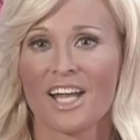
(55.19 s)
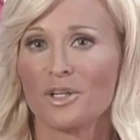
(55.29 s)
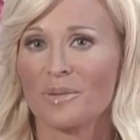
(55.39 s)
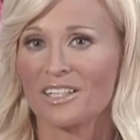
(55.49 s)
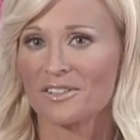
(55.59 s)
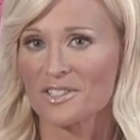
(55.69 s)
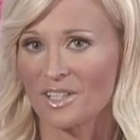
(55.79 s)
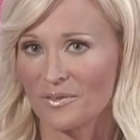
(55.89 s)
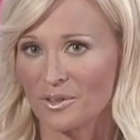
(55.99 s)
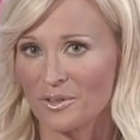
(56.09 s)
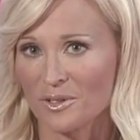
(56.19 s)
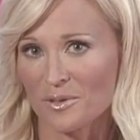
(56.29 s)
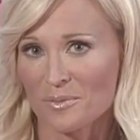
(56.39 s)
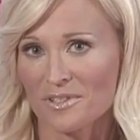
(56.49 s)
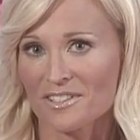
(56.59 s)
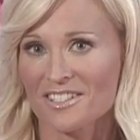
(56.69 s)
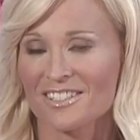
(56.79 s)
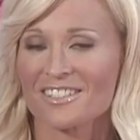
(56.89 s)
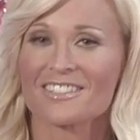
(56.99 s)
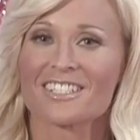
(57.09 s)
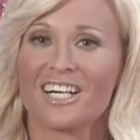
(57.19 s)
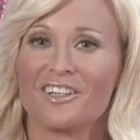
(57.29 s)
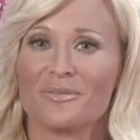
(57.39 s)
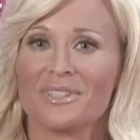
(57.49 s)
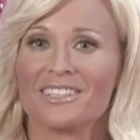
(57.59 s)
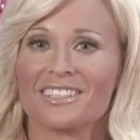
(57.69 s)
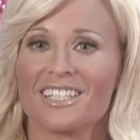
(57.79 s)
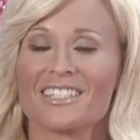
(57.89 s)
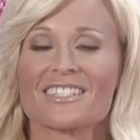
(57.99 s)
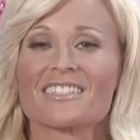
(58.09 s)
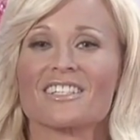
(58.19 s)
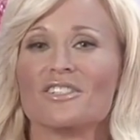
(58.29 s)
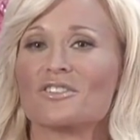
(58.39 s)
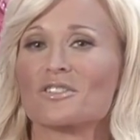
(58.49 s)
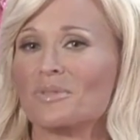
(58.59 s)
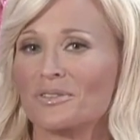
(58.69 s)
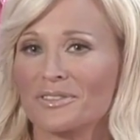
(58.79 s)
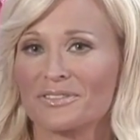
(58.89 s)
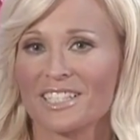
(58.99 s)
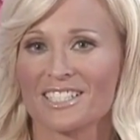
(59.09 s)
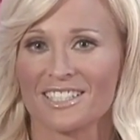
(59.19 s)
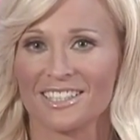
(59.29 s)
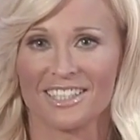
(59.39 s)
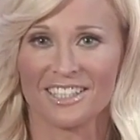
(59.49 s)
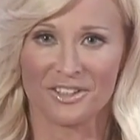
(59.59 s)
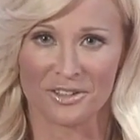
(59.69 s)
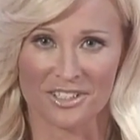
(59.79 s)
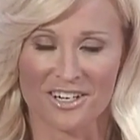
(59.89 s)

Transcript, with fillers: and you might also have your own personal style of belly dance that you should be reflecting in your